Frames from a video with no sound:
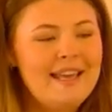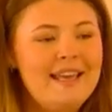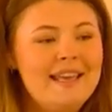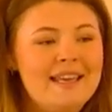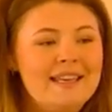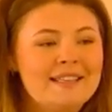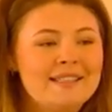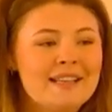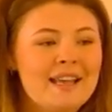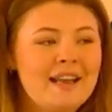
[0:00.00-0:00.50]

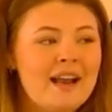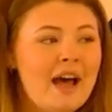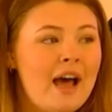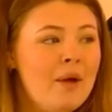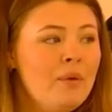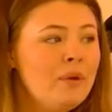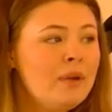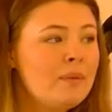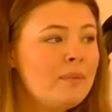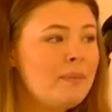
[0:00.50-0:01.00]
He said, I
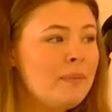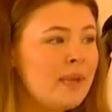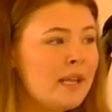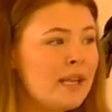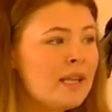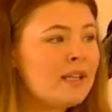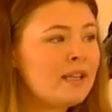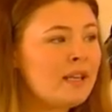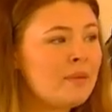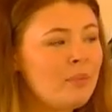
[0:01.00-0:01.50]
would
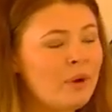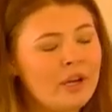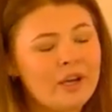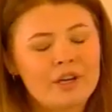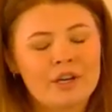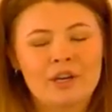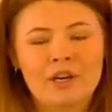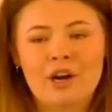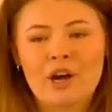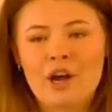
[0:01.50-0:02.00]
immediately put
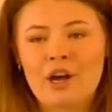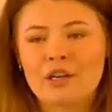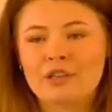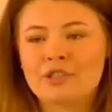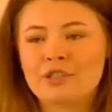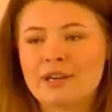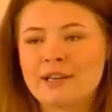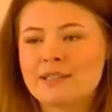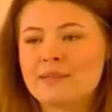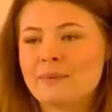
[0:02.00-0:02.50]
her on
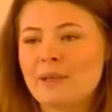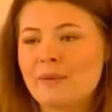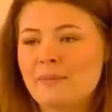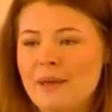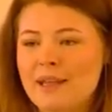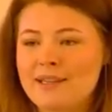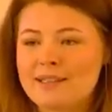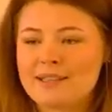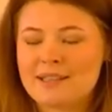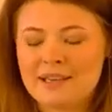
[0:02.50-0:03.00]
transplant
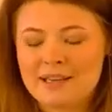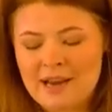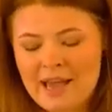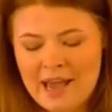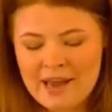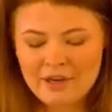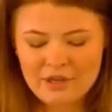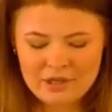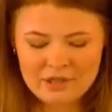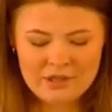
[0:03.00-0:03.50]
medicine and
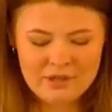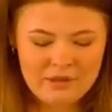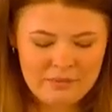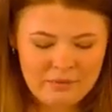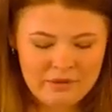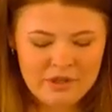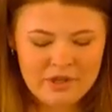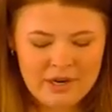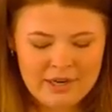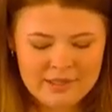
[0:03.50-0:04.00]
add her to the
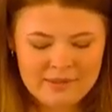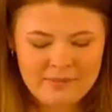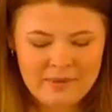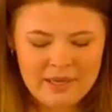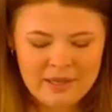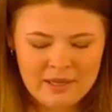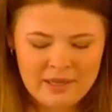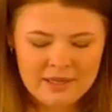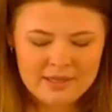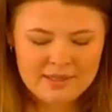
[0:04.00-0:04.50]

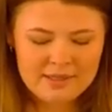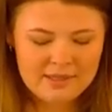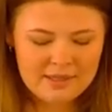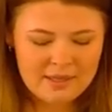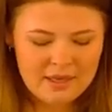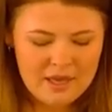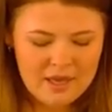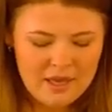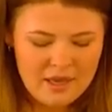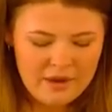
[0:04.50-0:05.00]
transplant list
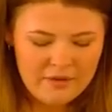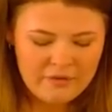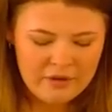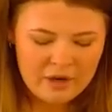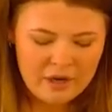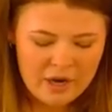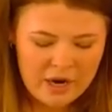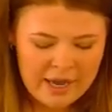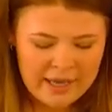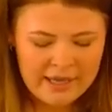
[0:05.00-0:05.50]

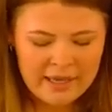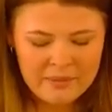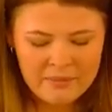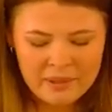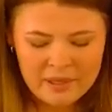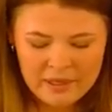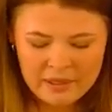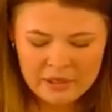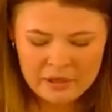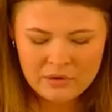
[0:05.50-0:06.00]
for a
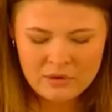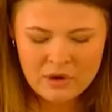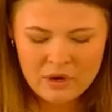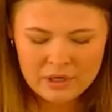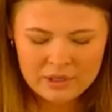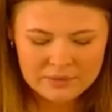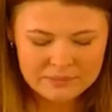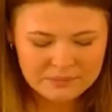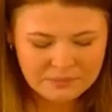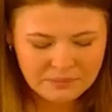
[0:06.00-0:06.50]
completely new
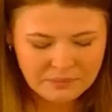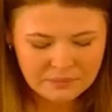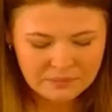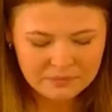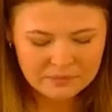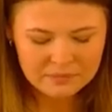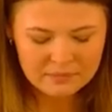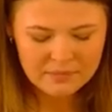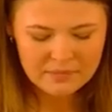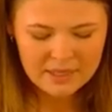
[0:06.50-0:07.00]
heart.
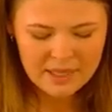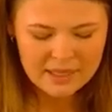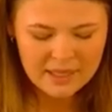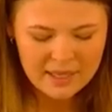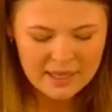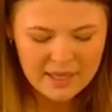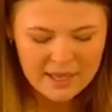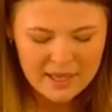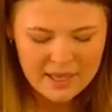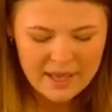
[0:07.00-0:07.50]

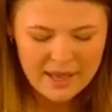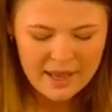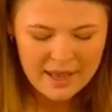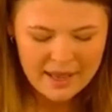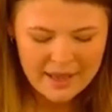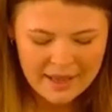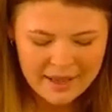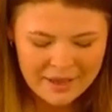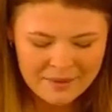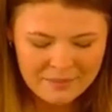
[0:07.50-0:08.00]

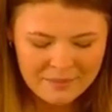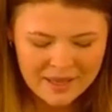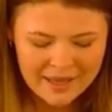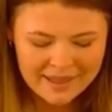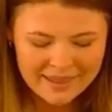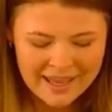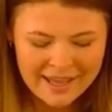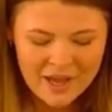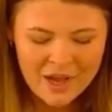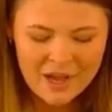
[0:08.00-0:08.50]
Um,
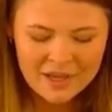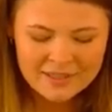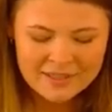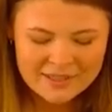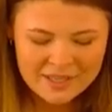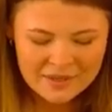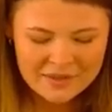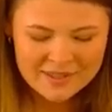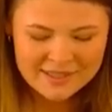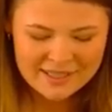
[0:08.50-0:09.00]
they
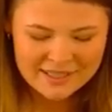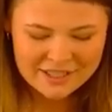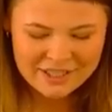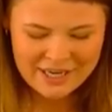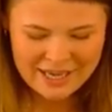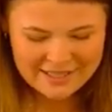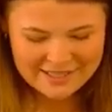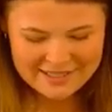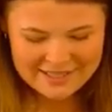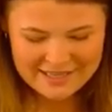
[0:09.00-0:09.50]
also
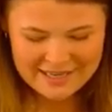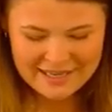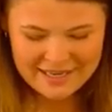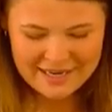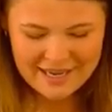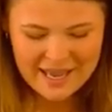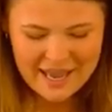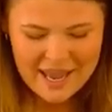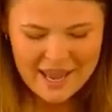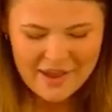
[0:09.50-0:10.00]
suggested
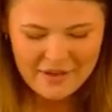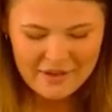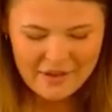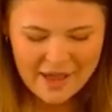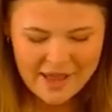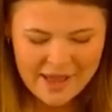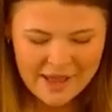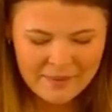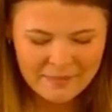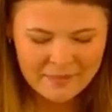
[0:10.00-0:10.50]

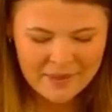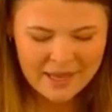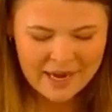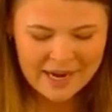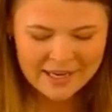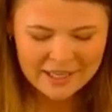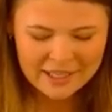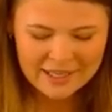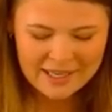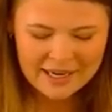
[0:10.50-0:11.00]
um, that I
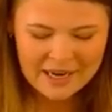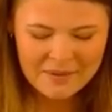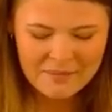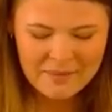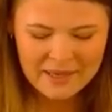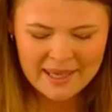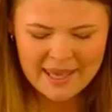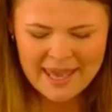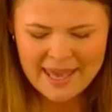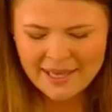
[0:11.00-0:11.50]
could get a
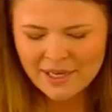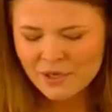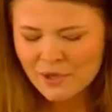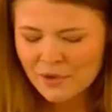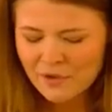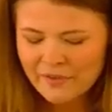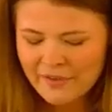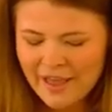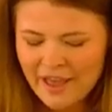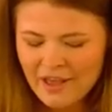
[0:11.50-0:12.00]

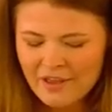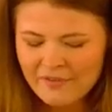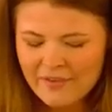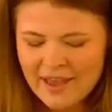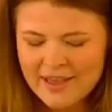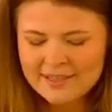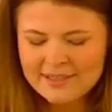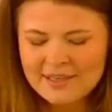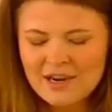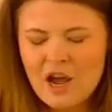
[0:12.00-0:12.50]
mechanical valve
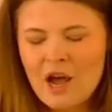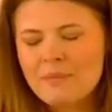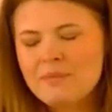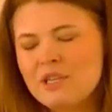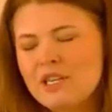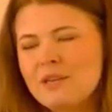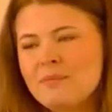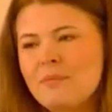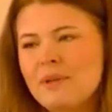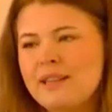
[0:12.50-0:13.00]
as an
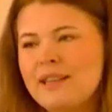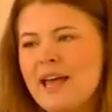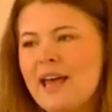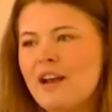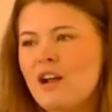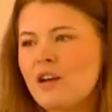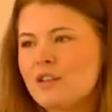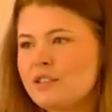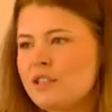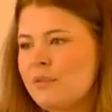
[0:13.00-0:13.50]
option, but that
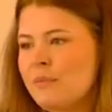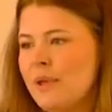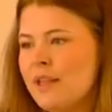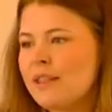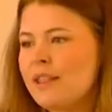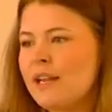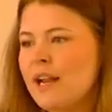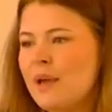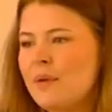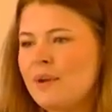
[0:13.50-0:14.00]
also
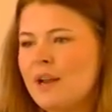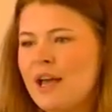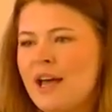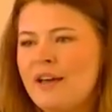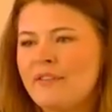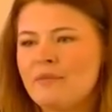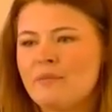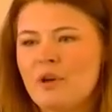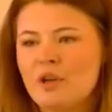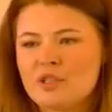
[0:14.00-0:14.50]
meant that I would
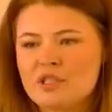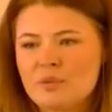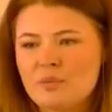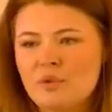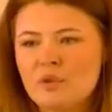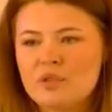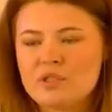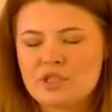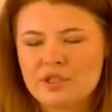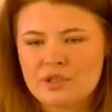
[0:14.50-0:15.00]
have
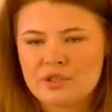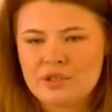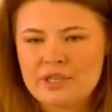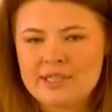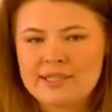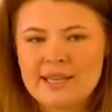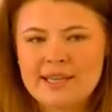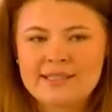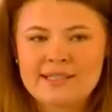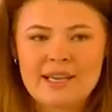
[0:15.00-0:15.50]
multiple
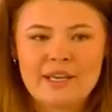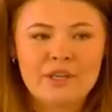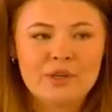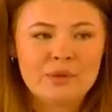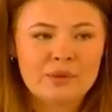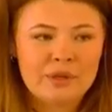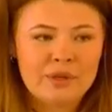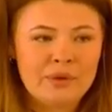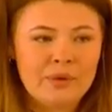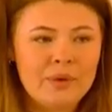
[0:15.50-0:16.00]
surgeries as I
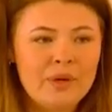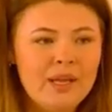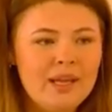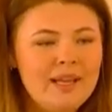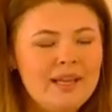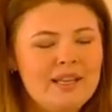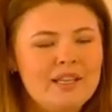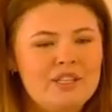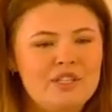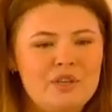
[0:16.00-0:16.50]
grew
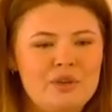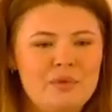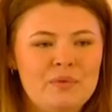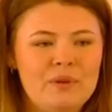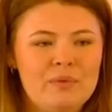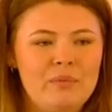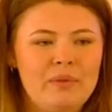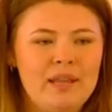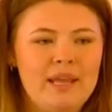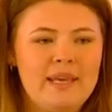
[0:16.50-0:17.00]
to
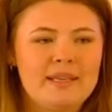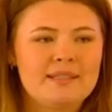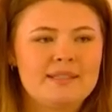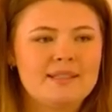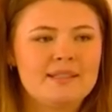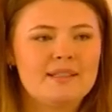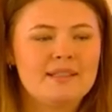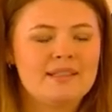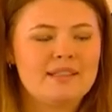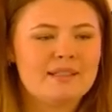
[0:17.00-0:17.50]

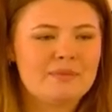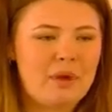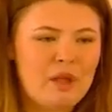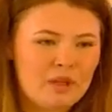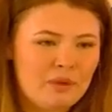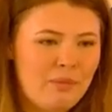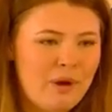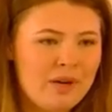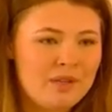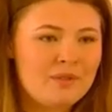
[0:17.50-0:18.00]
replace the
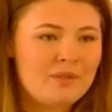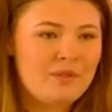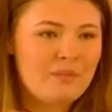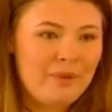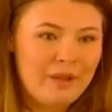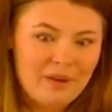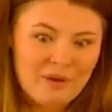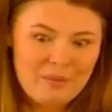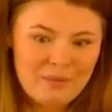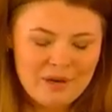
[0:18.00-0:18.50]
smaller parts with
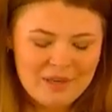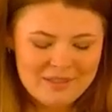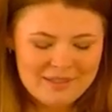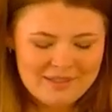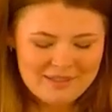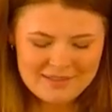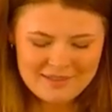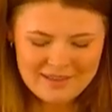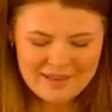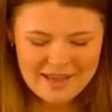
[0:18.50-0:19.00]
bigger
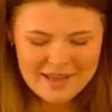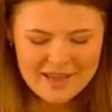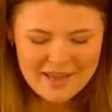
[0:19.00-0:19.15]
parts.